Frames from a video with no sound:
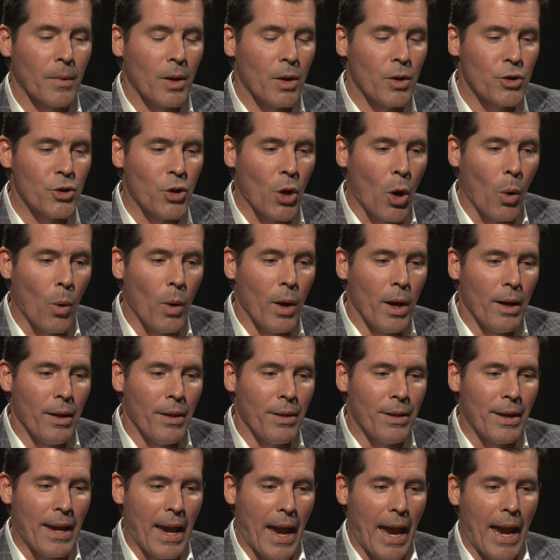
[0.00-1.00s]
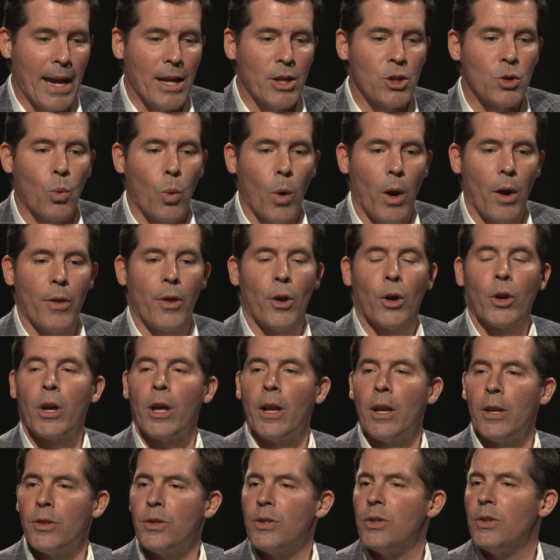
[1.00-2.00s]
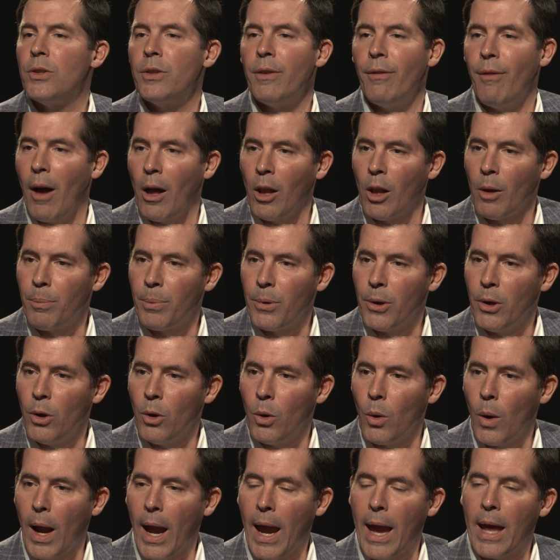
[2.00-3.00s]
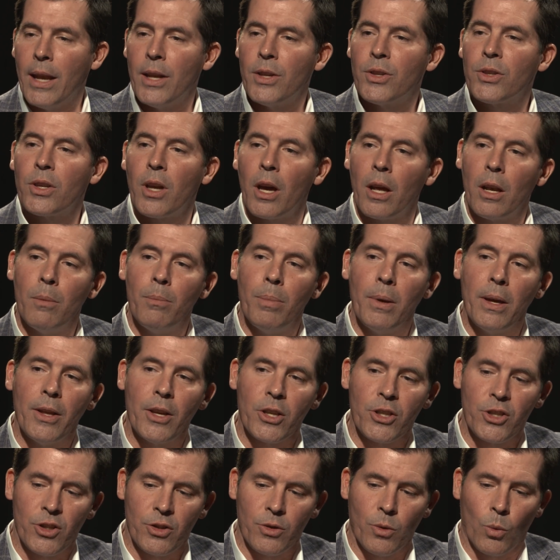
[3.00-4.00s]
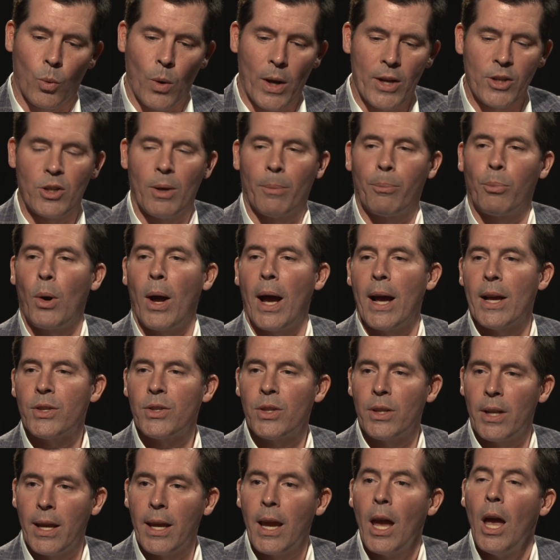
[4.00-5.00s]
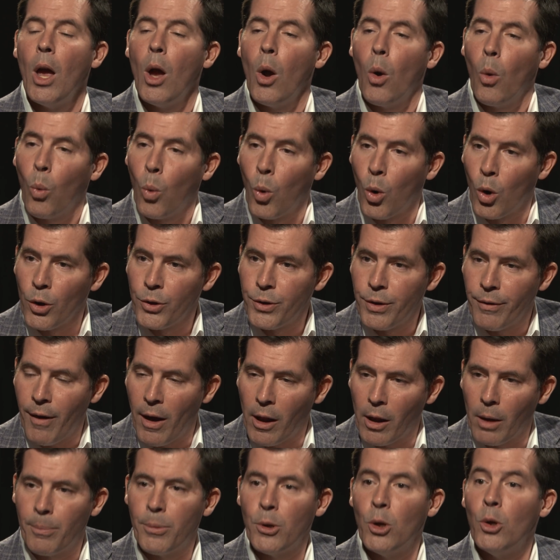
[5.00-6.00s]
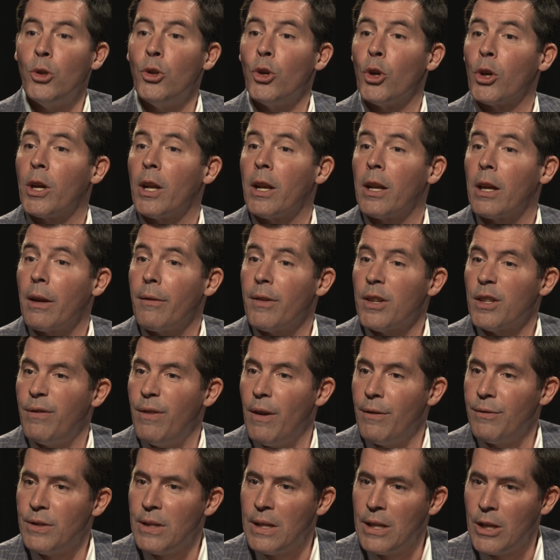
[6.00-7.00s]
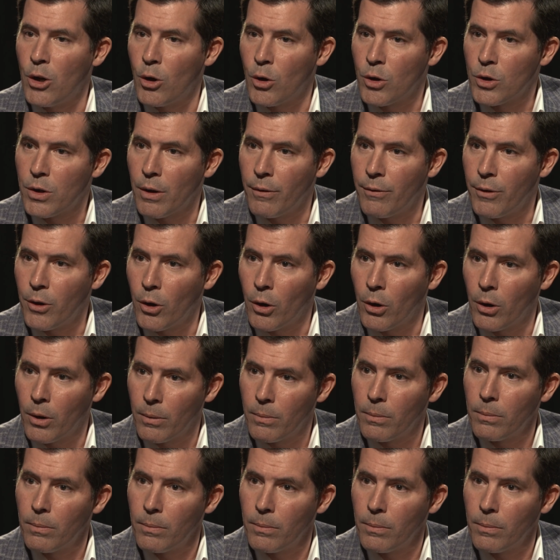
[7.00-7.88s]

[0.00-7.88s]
So the age where they're going to develop you and it's going to be this reciprocity, we'll develop you and you're going to give us 15 years of your